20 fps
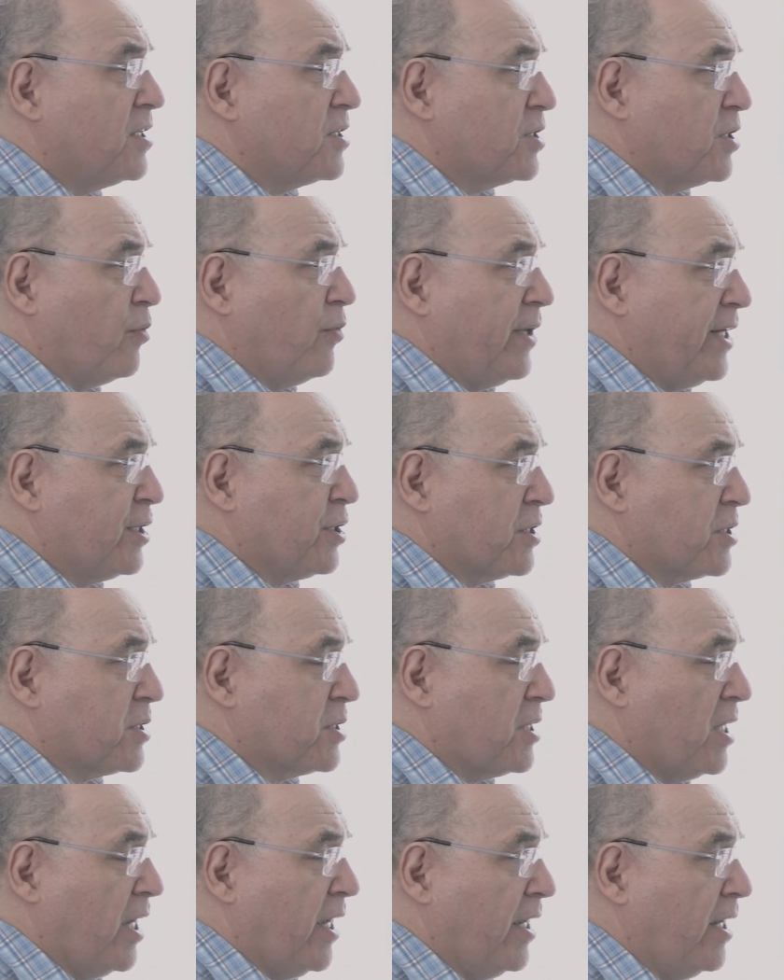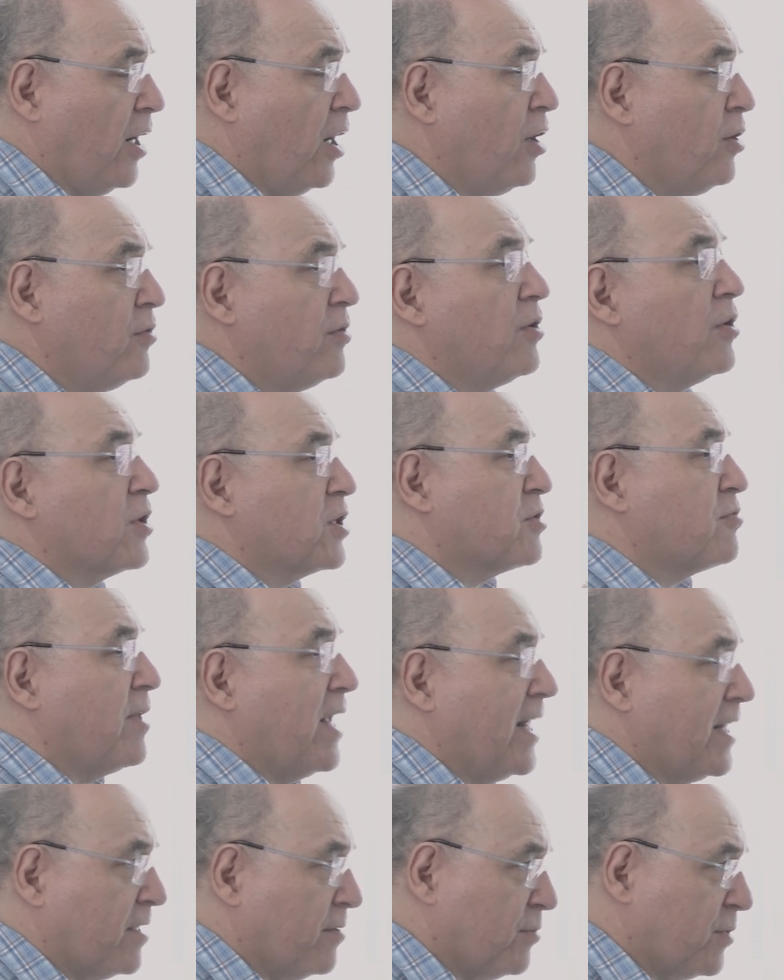So we just say, oh, it looks
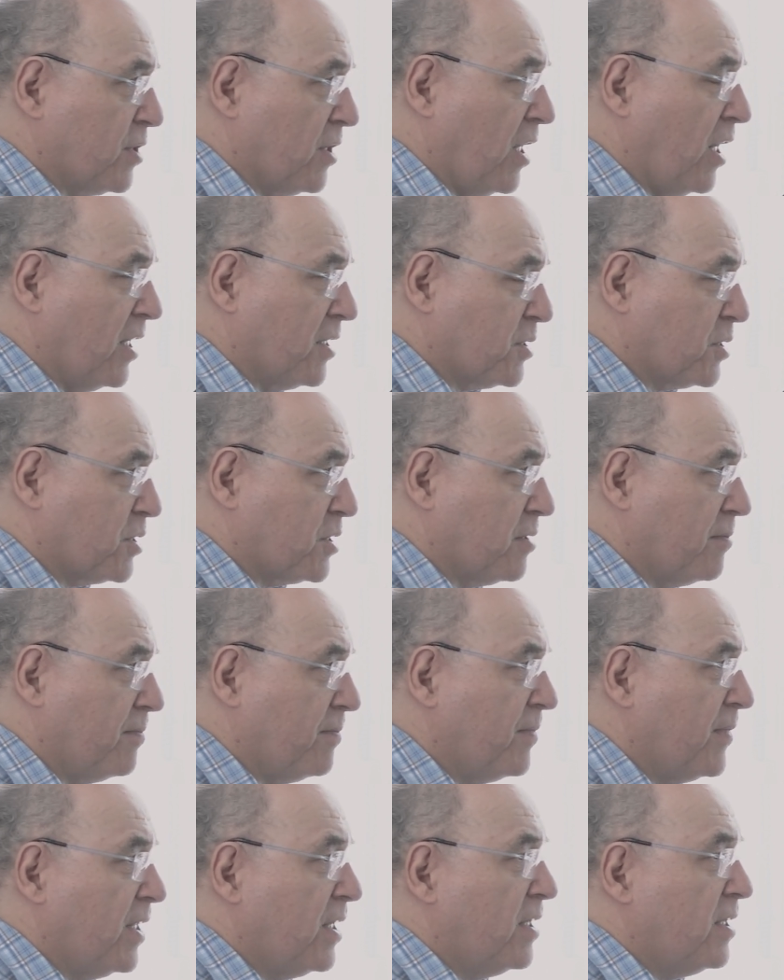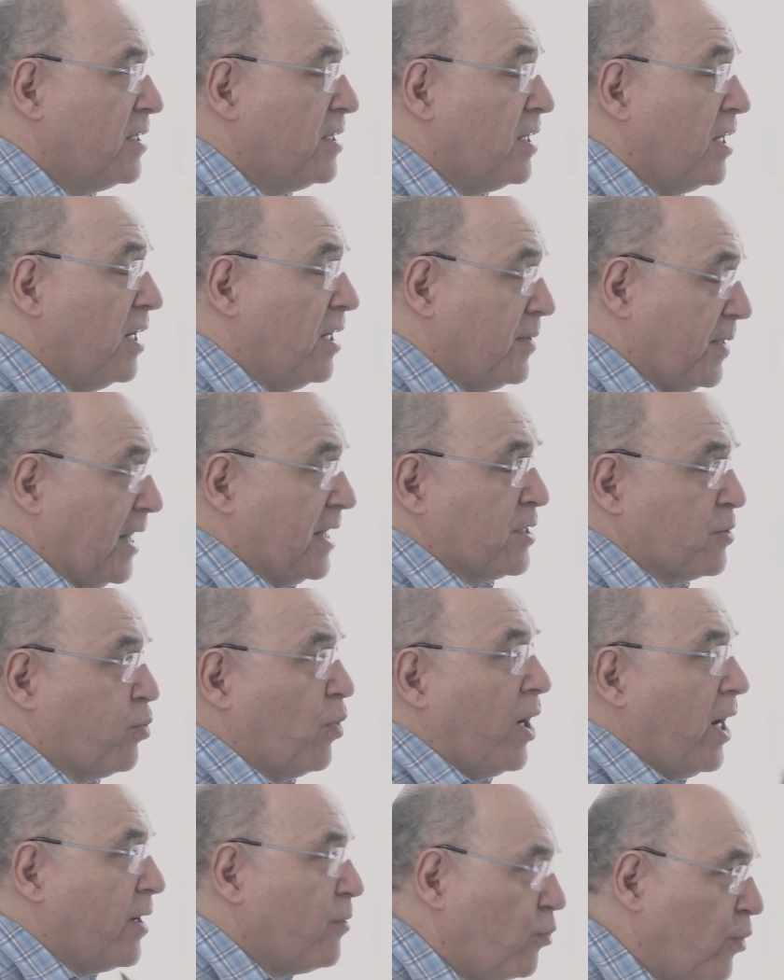random to us. Mm-hmm. And that's
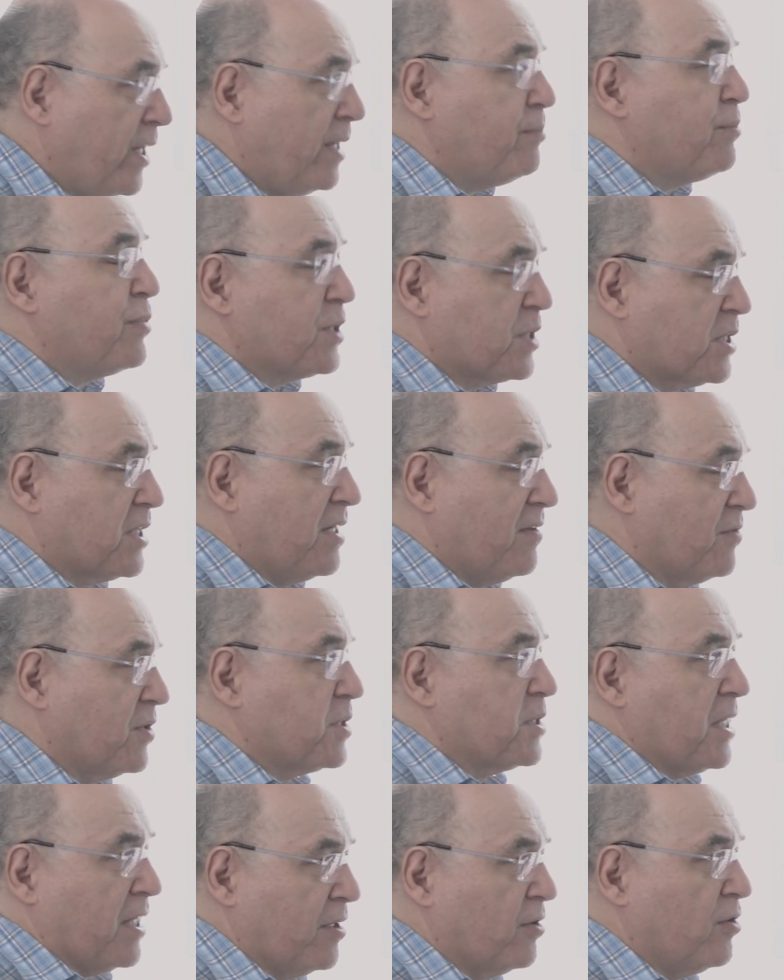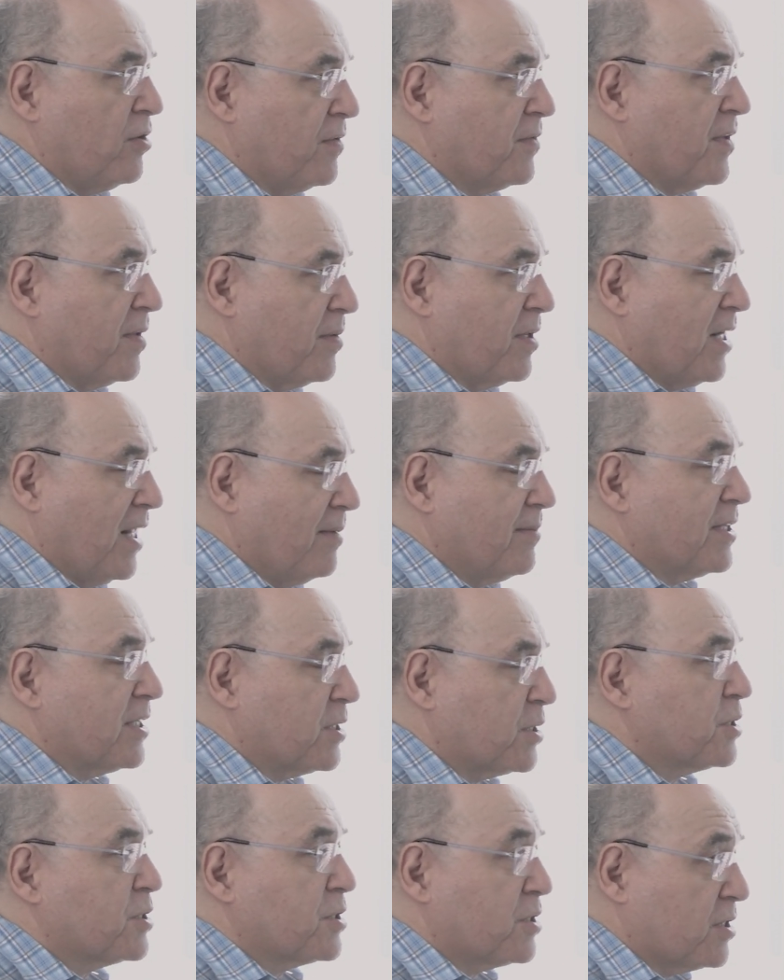why we perceive the second law of
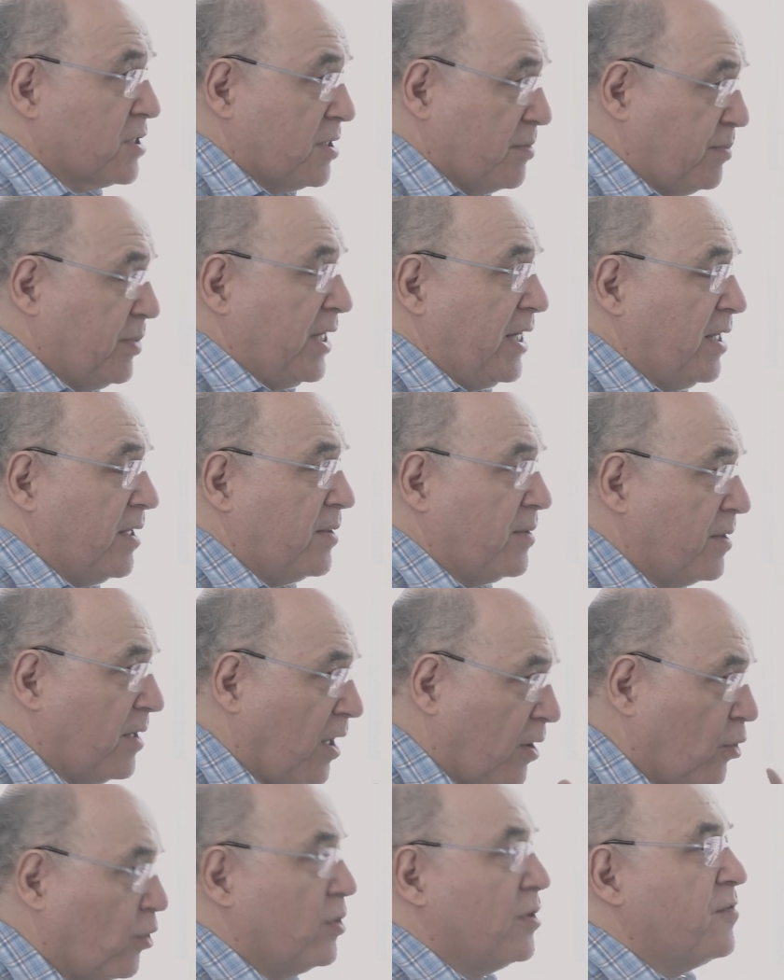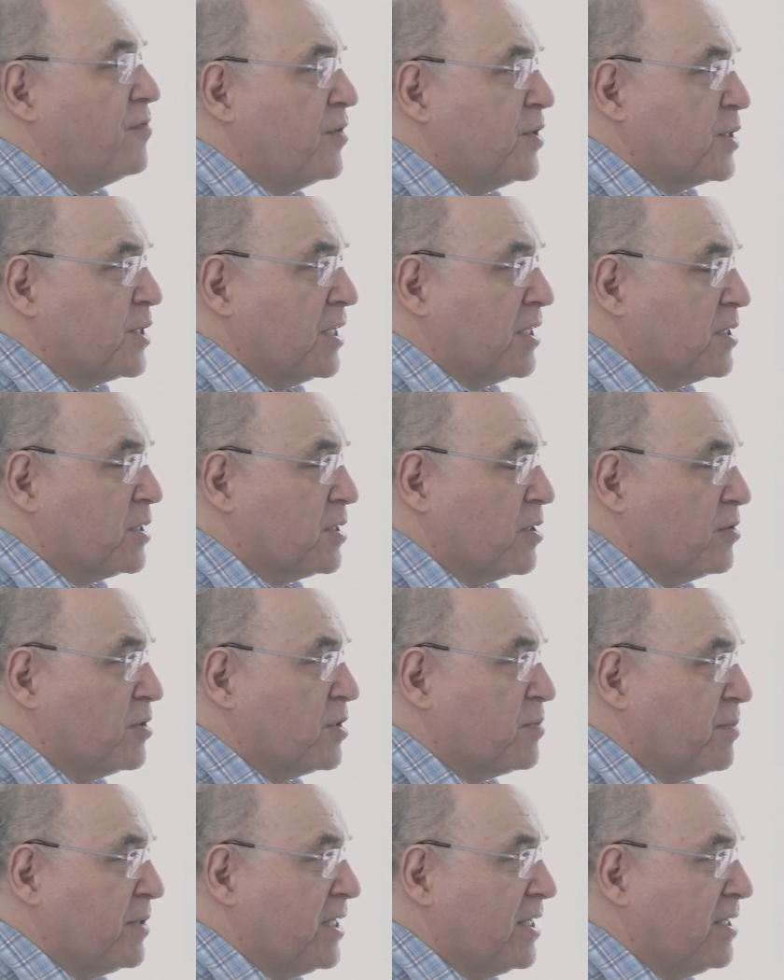thermodynamics to be a law of physics, so to
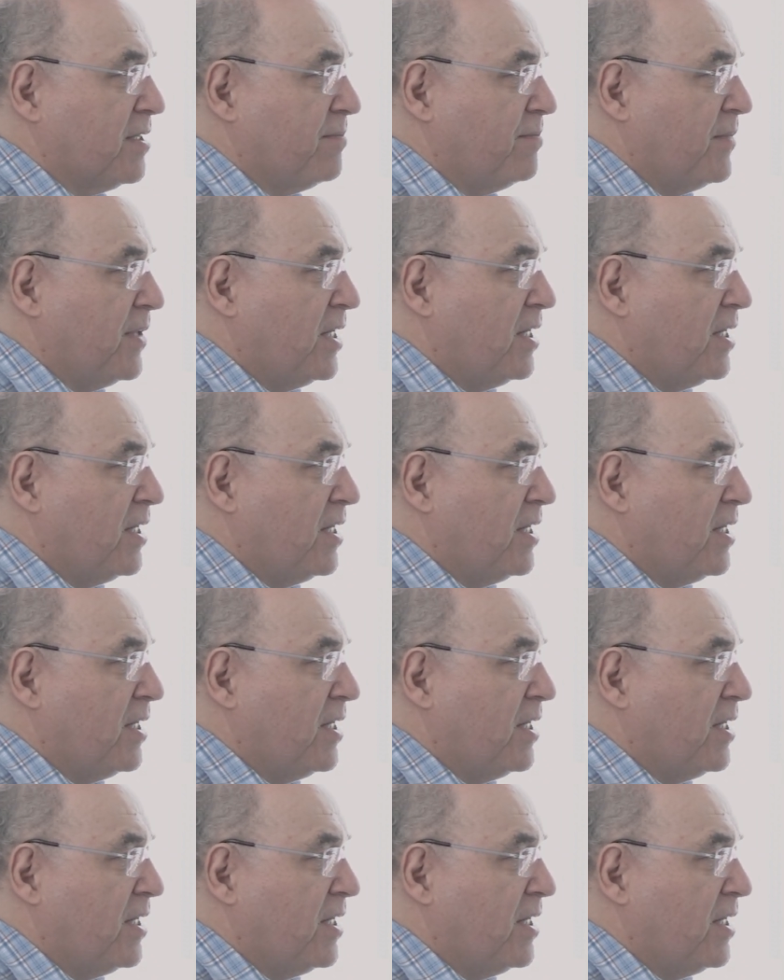speak.